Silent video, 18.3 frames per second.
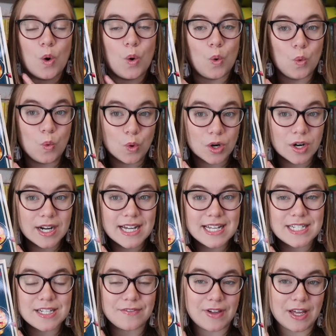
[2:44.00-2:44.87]
or
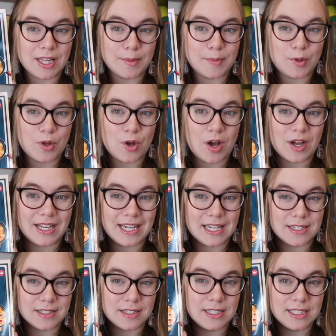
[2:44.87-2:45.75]
it's available on
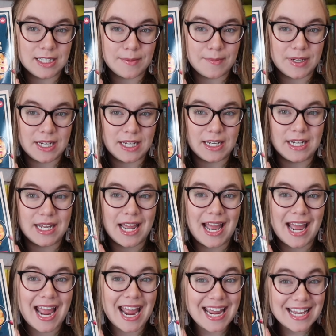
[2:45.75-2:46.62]
Kindle Unlimited
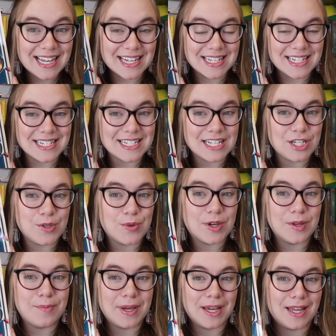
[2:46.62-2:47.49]
and you
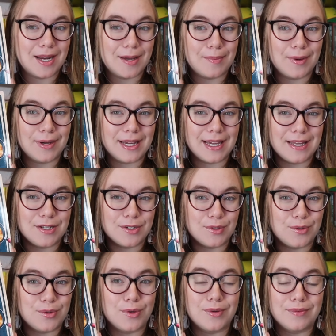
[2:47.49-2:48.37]
can pick it up on
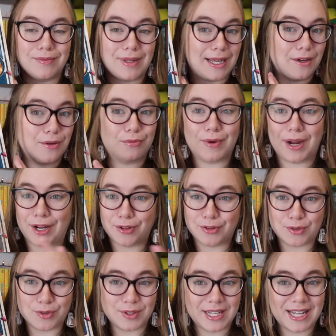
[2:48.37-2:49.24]
Kindle like
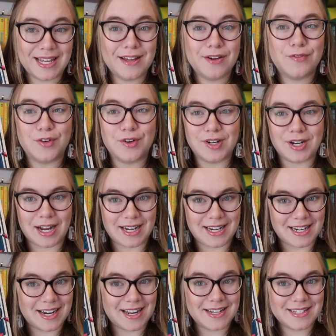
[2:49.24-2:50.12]
regularly for
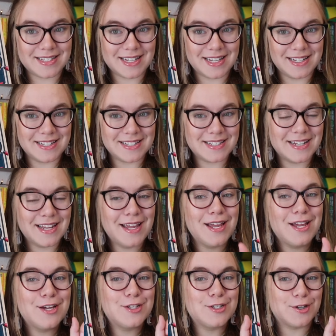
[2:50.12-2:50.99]
99 cents.
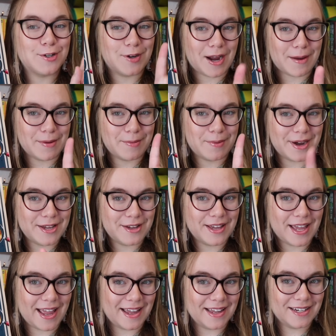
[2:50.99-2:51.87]
So grab it while you
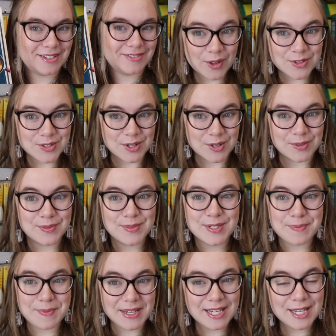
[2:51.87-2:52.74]
can. Also,
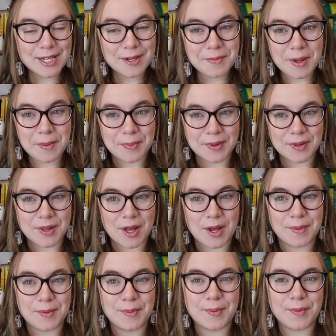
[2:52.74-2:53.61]
speaking of my book
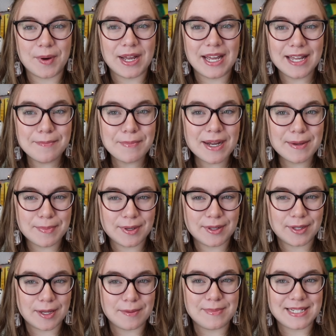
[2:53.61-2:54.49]
club, in my
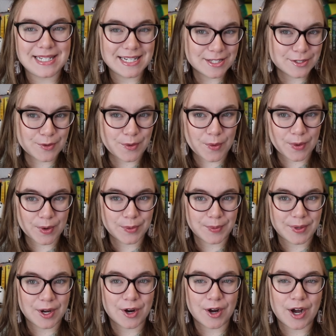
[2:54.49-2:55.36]
book club
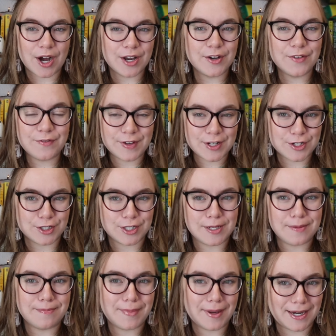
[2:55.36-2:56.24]
Discord, we are
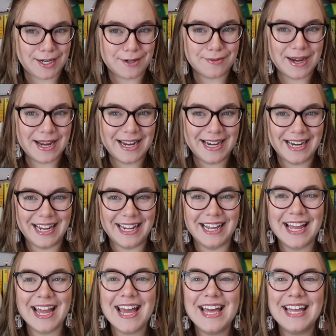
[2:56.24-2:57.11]
unofficially buddy
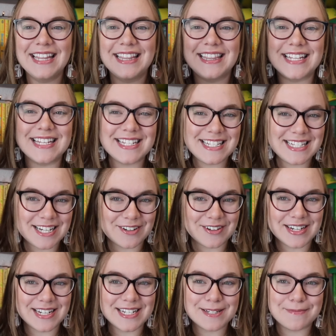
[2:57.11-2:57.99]
reading this
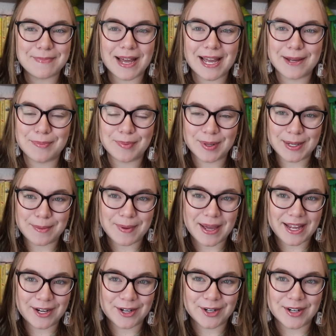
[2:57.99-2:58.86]
series by Bree
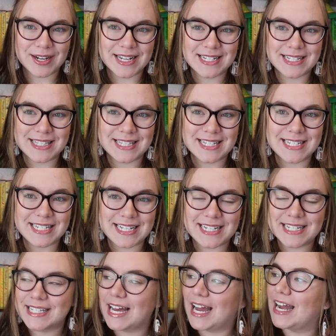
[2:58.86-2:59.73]
Baker. It's the
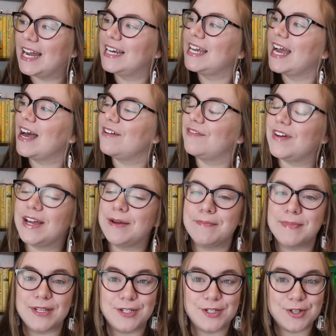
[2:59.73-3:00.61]
Seaside Cafe
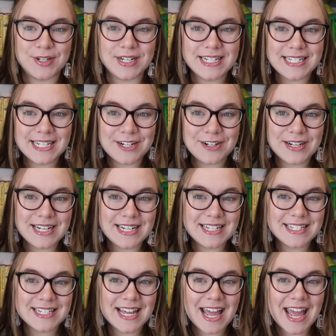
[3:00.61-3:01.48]
Mystery
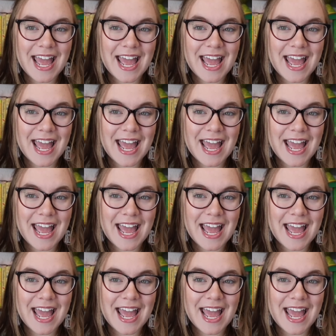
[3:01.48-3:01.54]
series